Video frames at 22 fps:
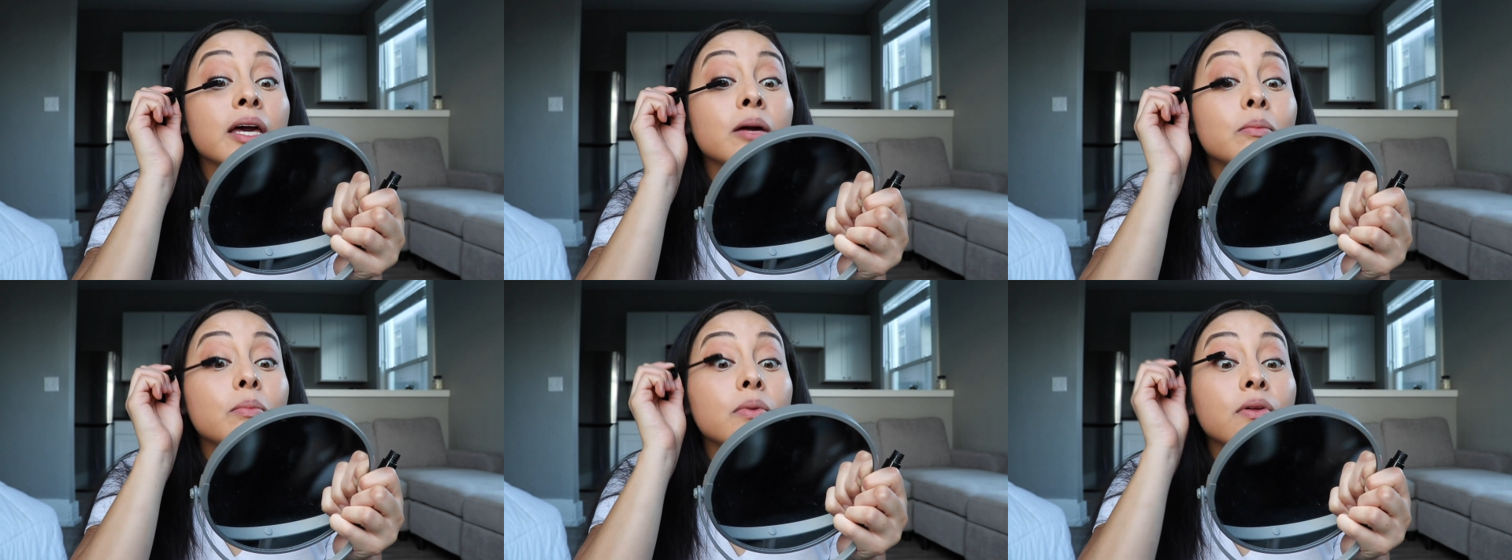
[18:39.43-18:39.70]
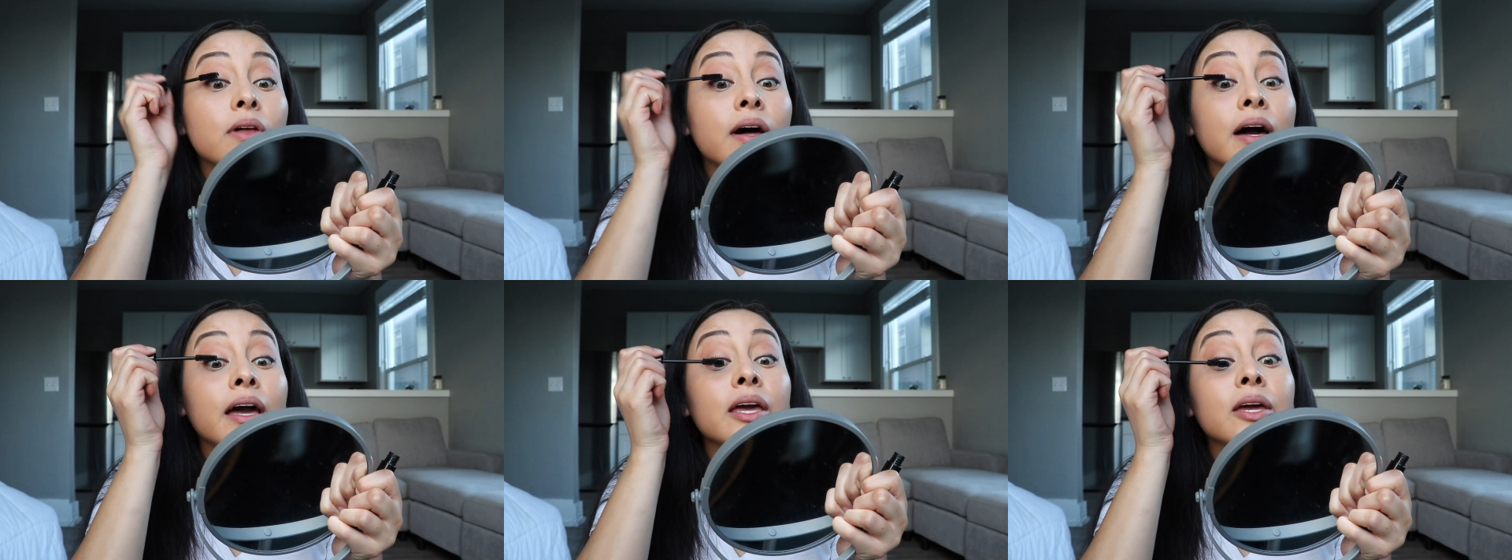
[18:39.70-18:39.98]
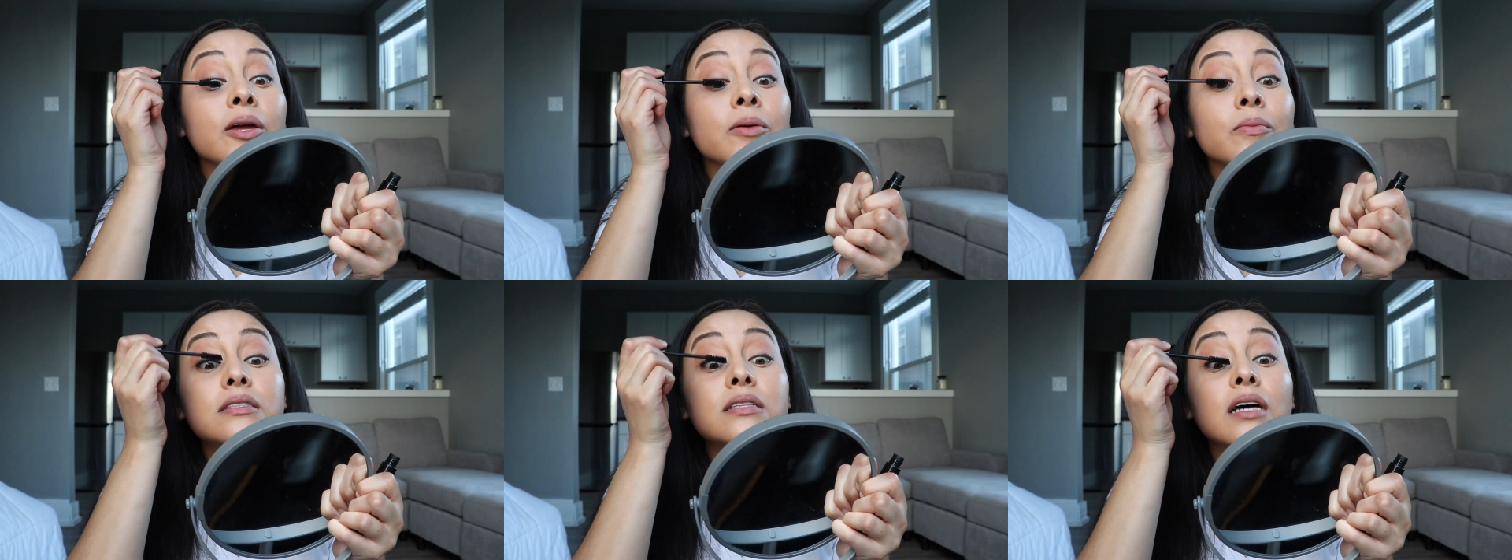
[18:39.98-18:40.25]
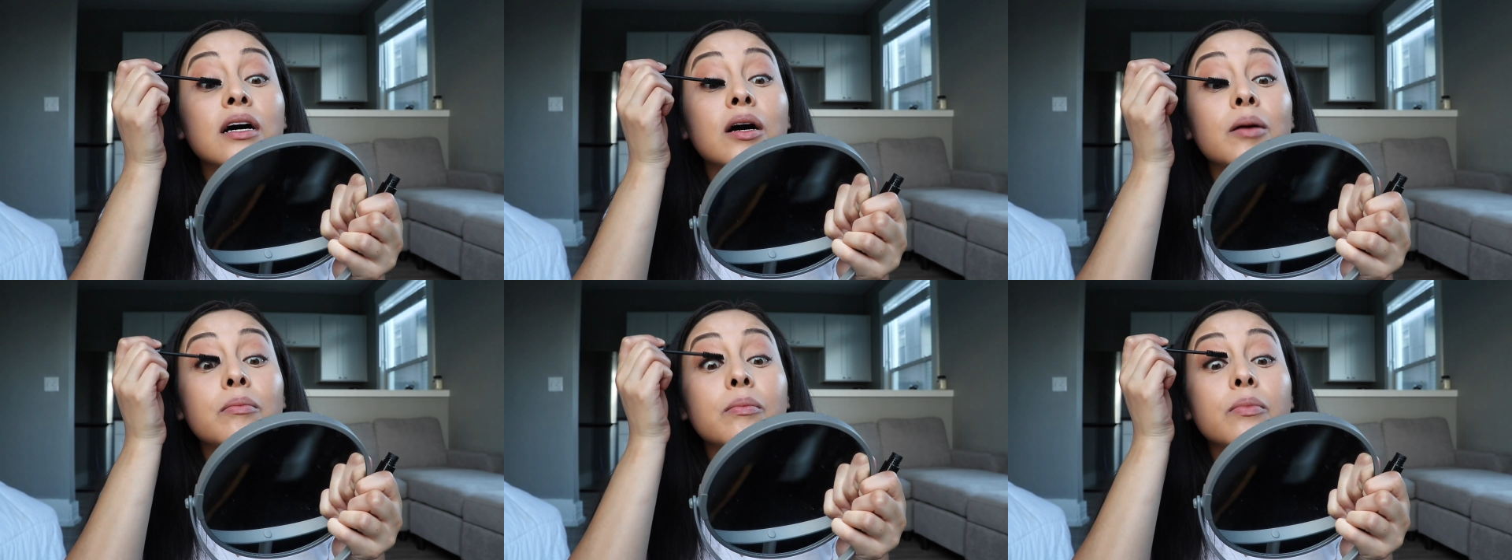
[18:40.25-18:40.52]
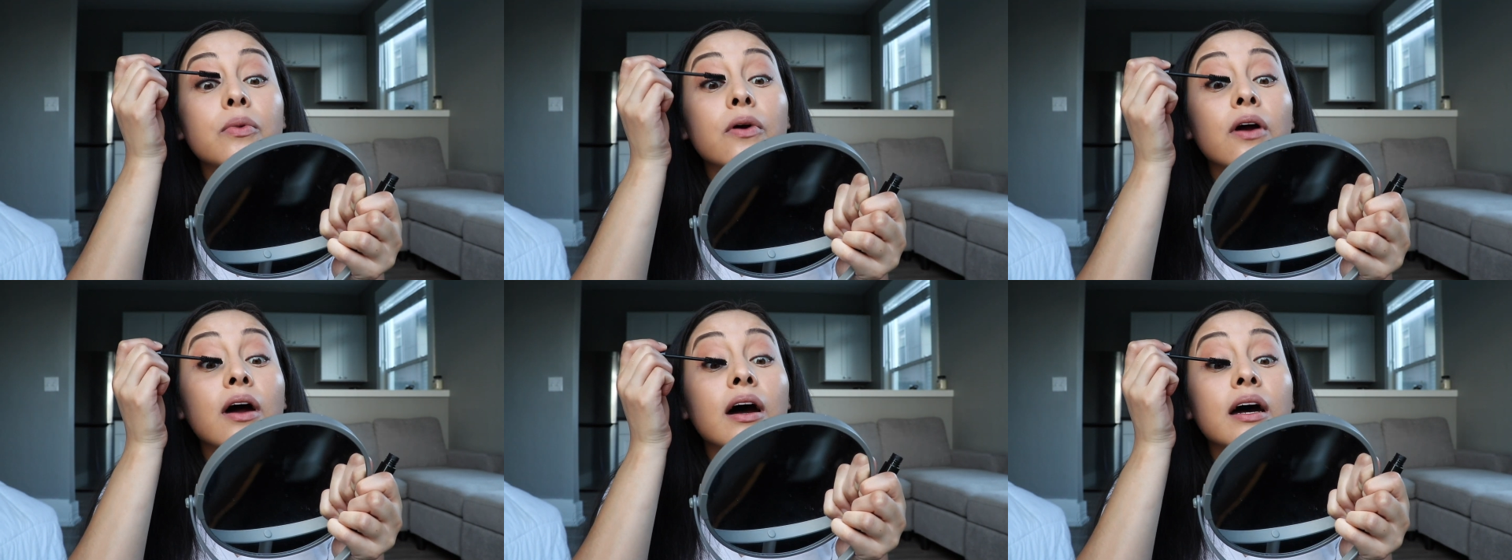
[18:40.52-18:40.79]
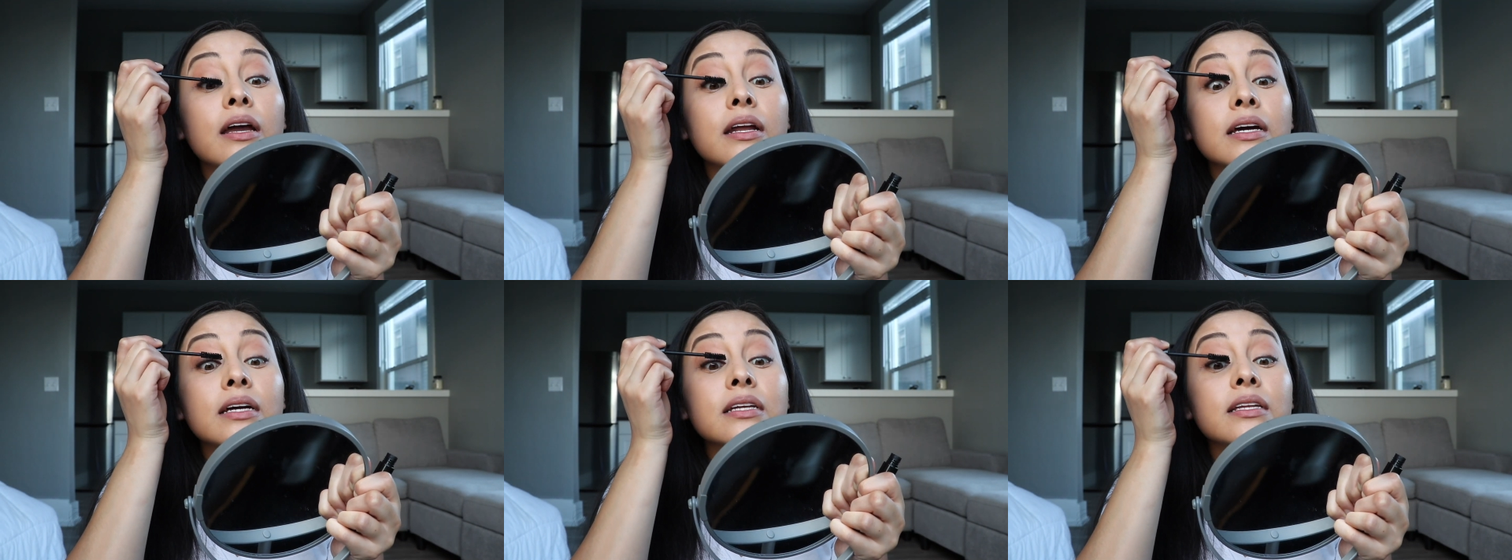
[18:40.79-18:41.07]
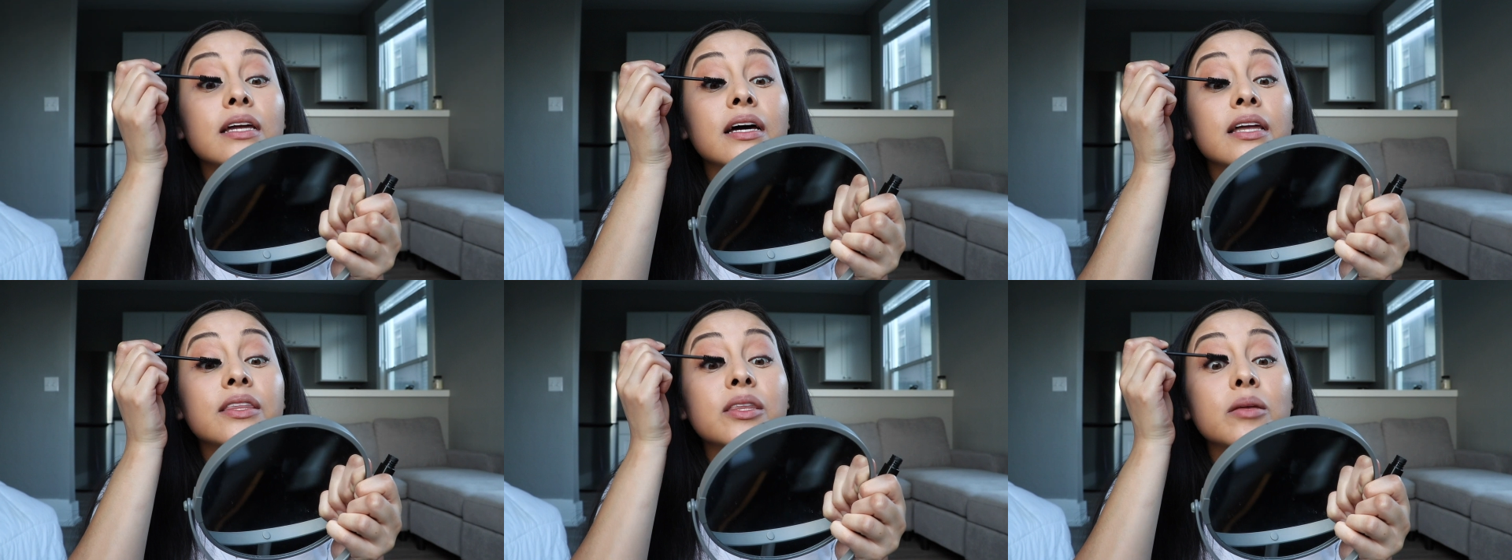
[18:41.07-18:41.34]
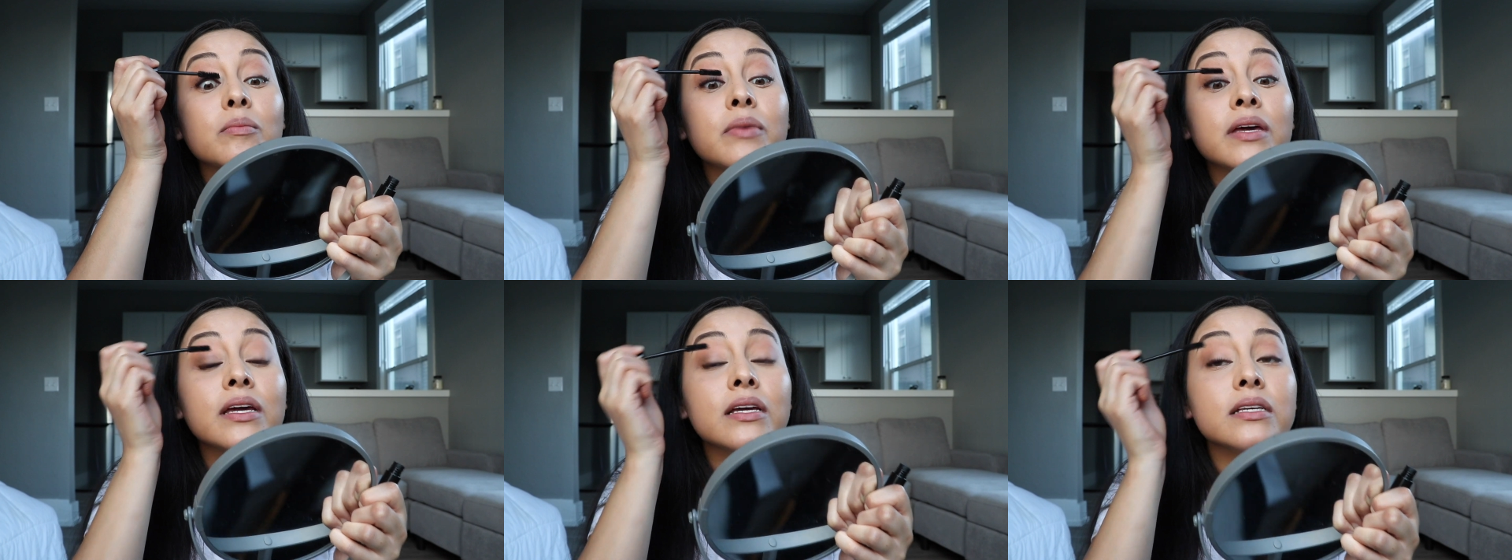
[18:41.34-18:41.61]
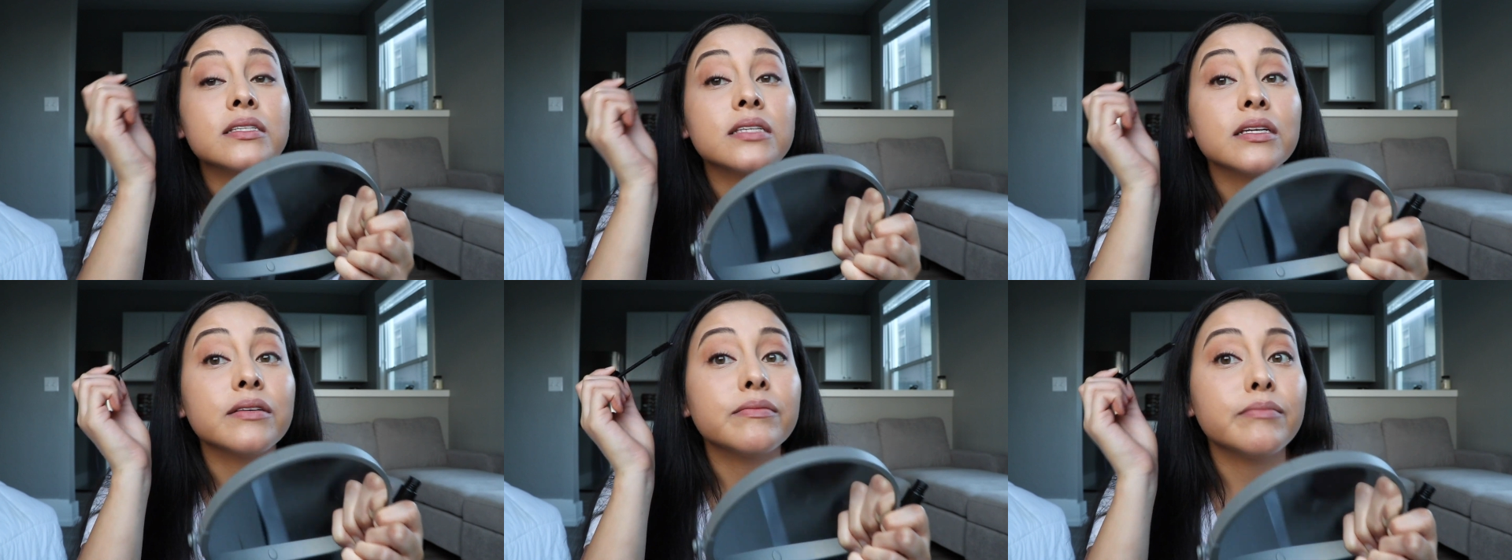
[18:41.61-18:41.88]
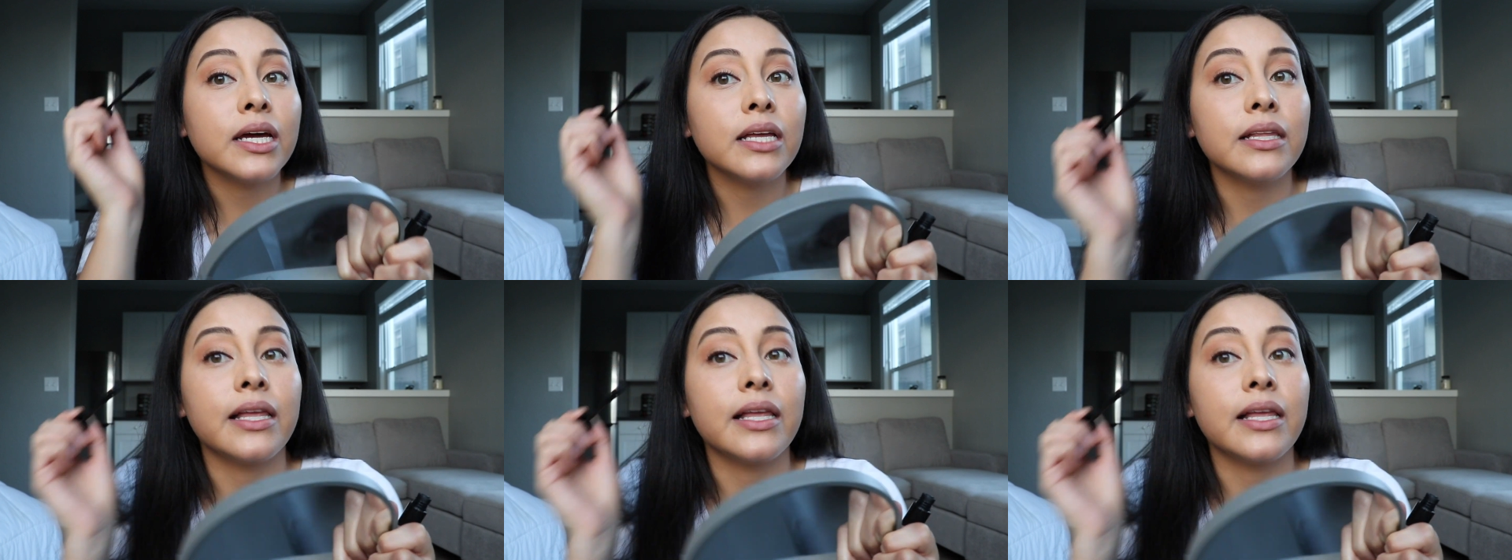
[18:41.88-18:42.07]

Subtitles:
applying some product at the base of my